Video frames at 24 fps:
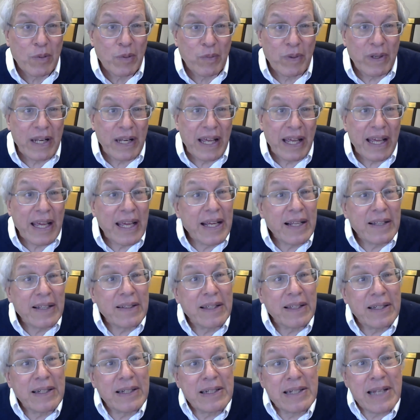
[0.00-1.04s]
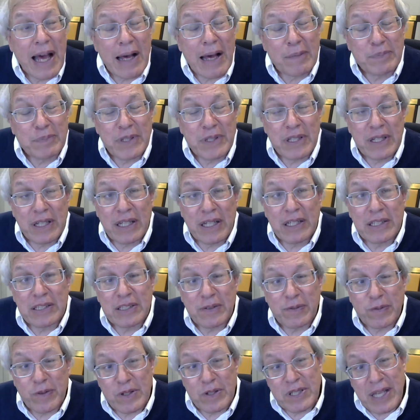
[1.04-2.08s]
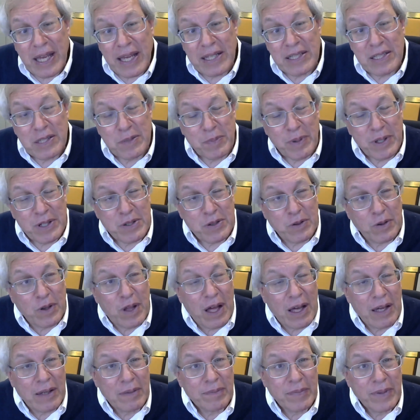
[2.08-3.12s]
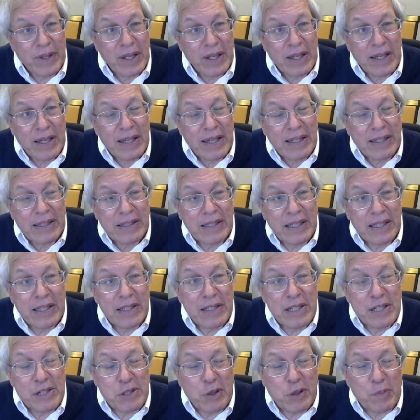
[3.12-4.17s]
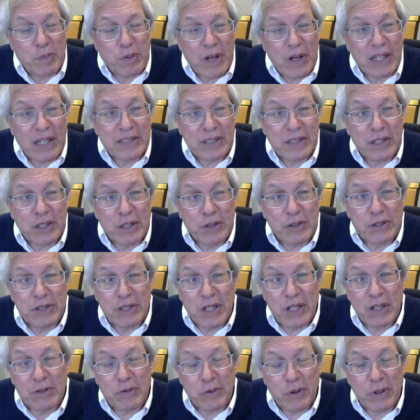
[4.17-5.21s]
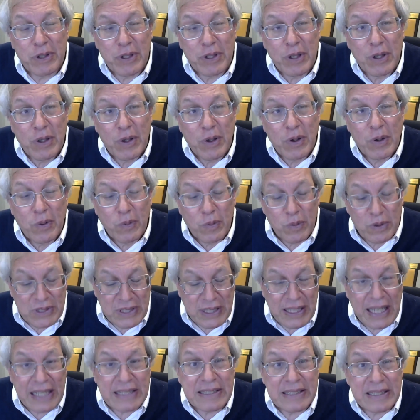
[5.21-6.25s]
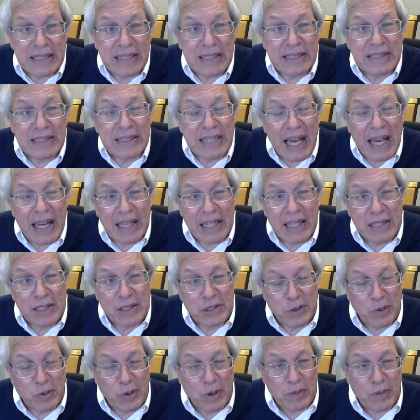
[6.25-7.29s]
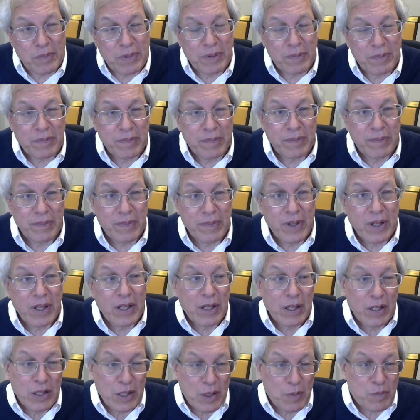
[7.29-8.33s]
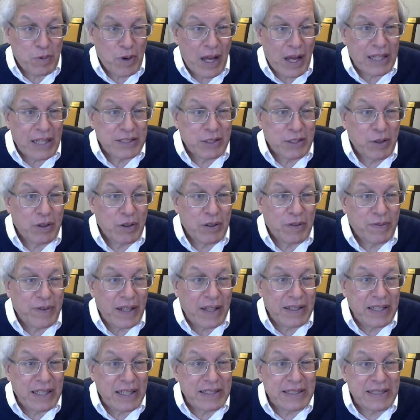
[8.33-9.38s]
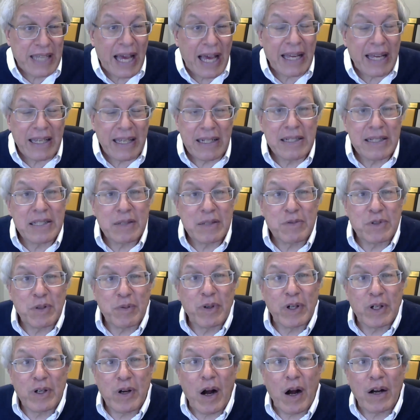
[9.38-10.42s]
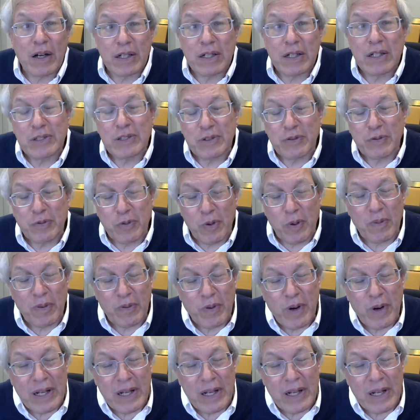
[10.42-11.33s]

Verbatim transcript: When England adopted its first hate speech law, the initial prosecution under it was against a Zionist group. The prosecutor felt that Zionism should be regarded as a form of